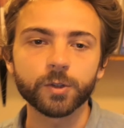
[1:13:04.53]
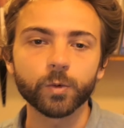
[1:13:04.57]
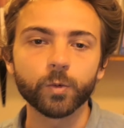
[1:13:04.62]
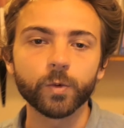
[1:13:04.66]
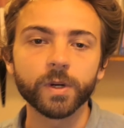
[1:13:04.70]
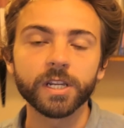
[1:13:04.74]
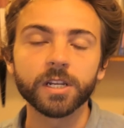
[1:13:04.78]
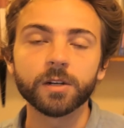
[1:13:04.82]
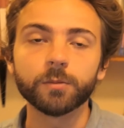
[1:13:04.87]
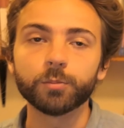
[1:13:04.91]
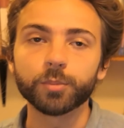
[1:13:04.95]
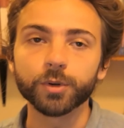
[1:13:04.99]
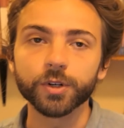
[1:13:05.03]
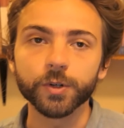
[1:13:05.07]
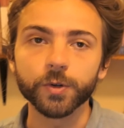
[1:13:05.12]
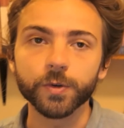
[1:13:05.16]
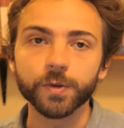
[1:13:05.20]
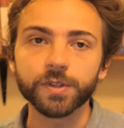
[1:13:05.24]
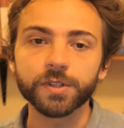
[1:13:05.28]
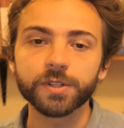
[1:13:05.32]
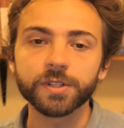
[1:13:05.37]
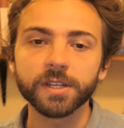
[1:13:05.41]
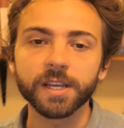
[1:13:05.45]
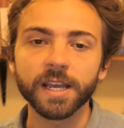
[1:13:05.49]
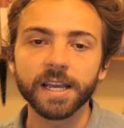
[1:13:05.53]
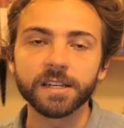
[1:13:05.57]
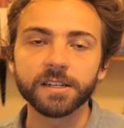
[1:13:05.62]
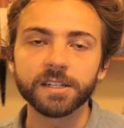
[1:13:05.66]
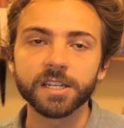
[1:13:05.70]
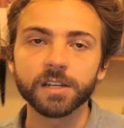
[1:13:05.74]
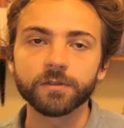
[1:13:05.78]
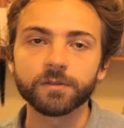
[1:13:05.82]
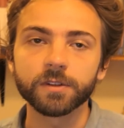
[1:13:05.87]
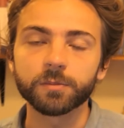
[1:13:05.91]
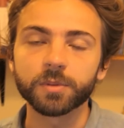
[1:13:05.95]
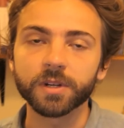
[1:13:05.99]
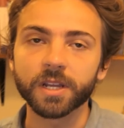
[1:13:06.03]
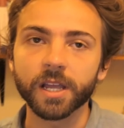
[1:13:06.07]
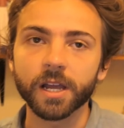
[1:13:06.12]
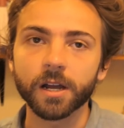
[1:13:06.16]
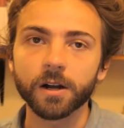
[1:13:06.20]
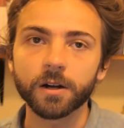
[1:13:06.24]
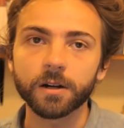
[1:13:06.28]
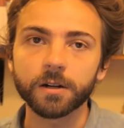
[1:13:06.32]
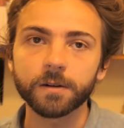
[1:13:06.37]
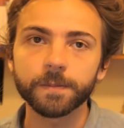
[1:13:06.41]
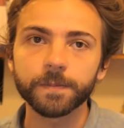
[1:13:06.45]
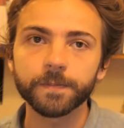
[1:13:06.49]
Wynn Bruce and David
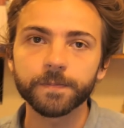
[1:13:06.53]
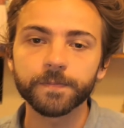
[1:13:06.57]
Buckel?